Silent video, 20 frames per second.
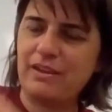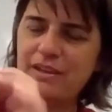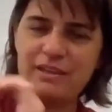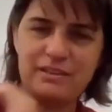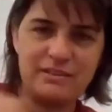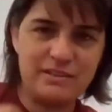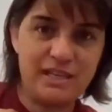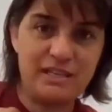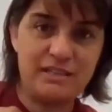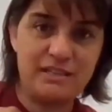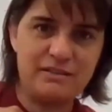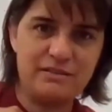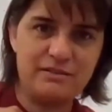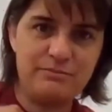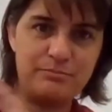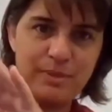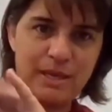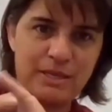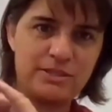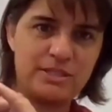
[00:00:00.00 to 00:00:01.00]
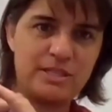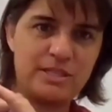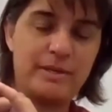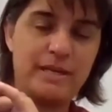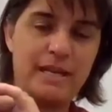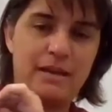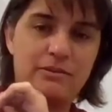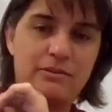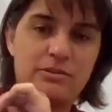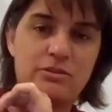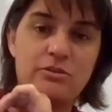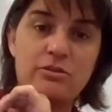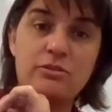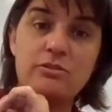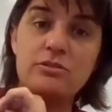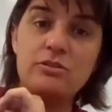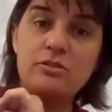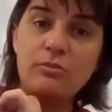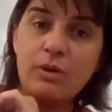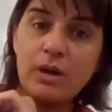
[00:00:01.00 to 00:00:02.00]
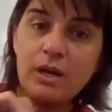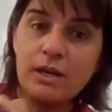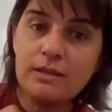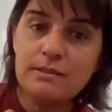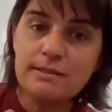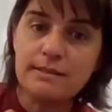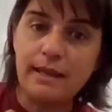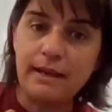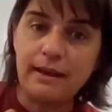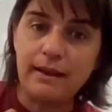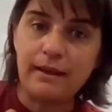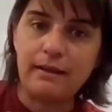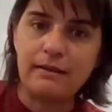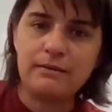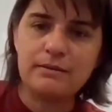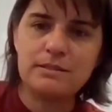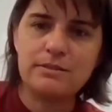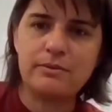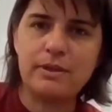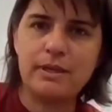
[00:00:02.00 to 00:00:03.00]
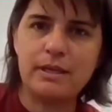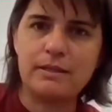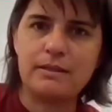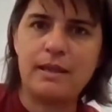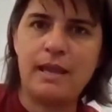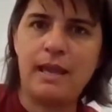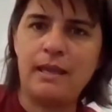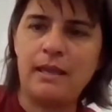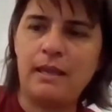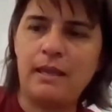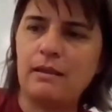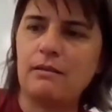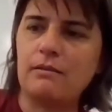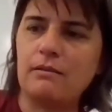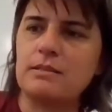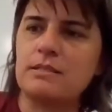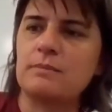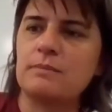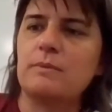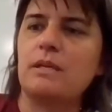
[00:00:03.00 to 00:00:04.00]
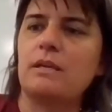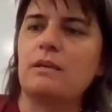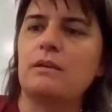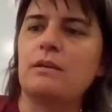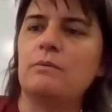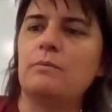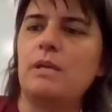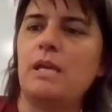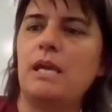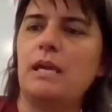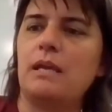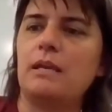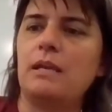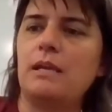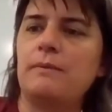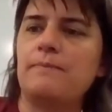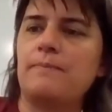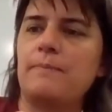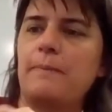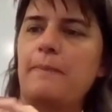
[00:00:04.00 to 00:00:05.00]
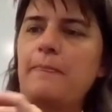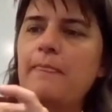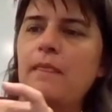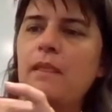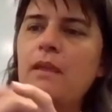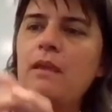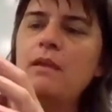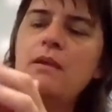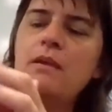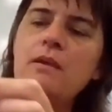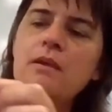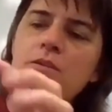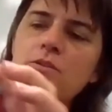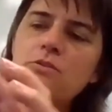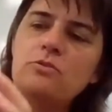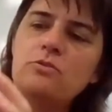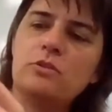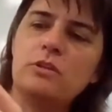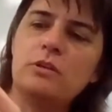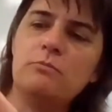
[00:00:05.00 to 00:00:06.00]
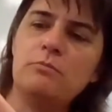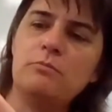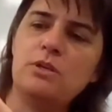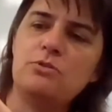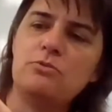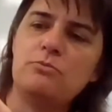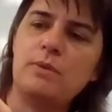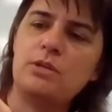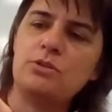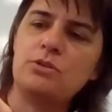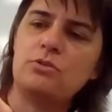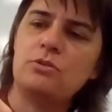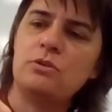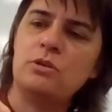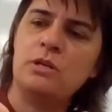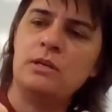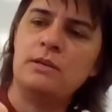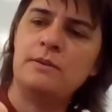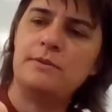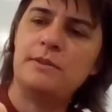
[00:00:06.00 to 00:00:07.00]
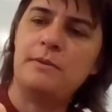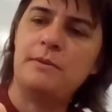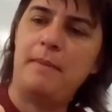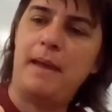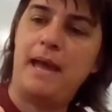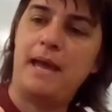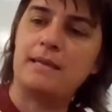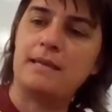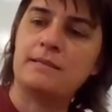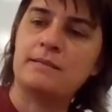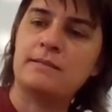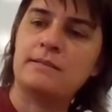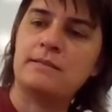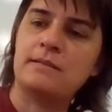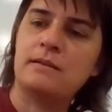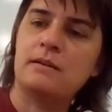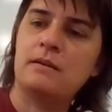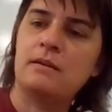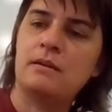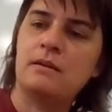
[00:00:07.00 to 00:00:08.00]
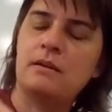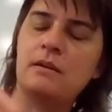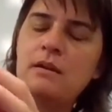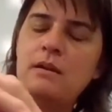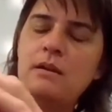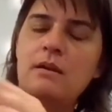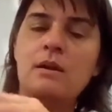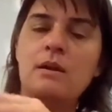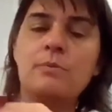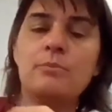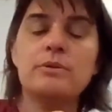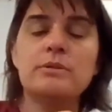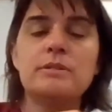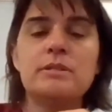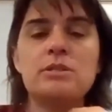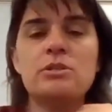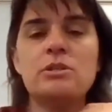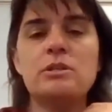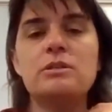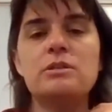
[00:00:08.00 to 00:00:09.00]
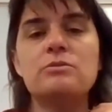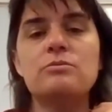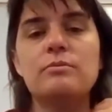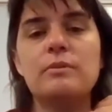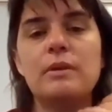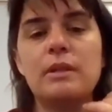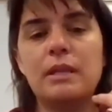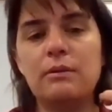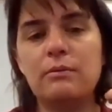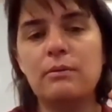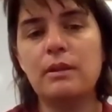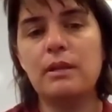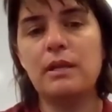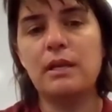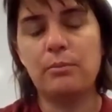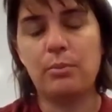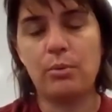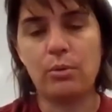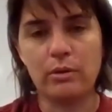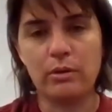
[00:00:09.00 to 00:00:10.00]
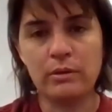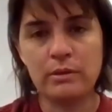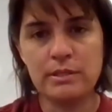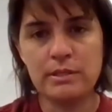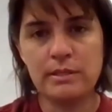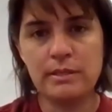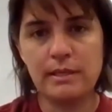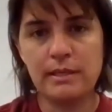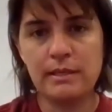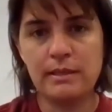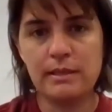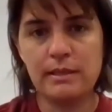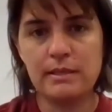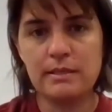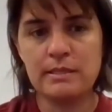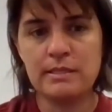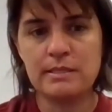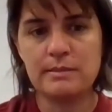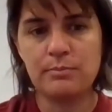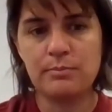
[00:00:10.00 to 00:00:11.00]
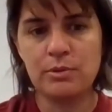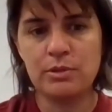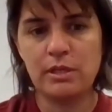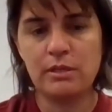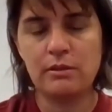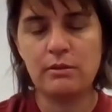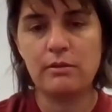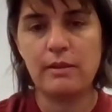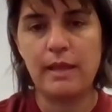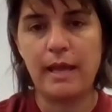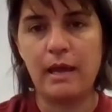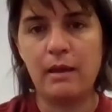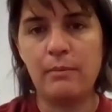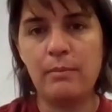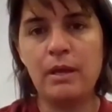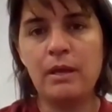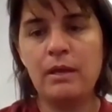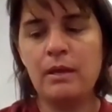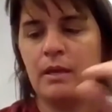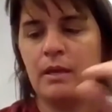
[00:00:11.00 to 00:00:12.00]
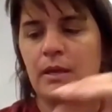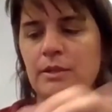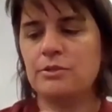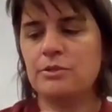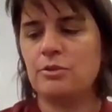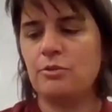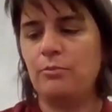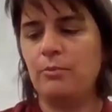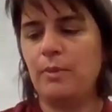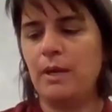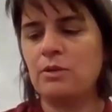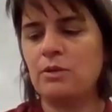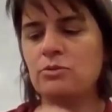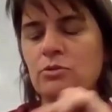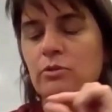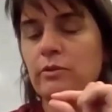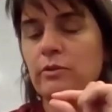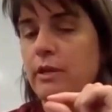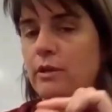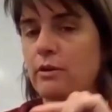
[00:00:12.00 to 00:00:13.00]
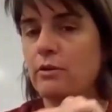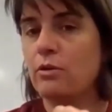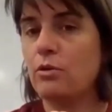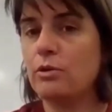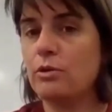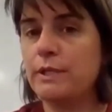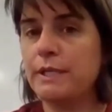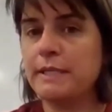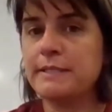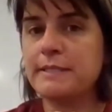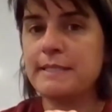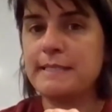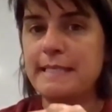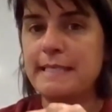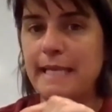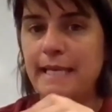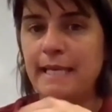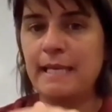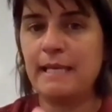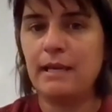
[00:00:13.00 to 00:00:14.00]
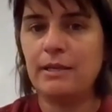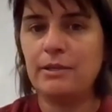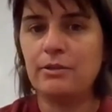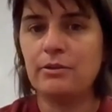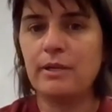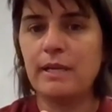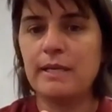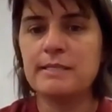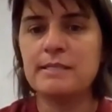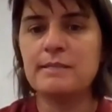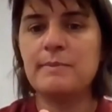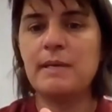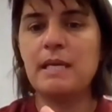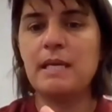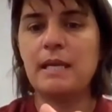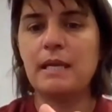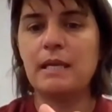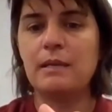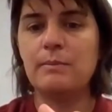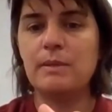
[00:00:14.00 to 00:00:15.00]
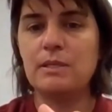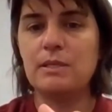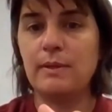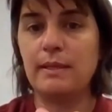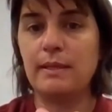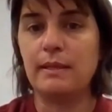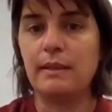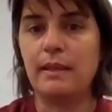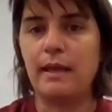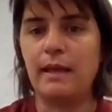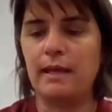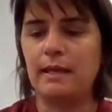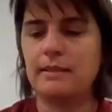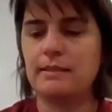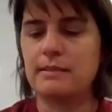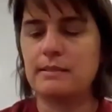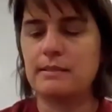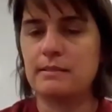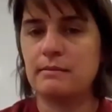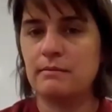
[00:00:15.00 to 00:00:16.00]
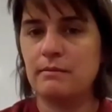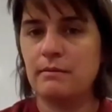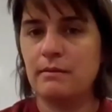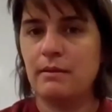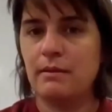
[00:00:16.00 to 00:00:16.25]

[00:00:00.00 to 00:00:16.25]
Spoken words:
it bounces up and down. So you do want it steady. So again, hanging it on something can be handy. So you're going to measure the mass. Precision is really, really important in this particular lab. So make sure that you're holding steady and you're estimating in between the lines.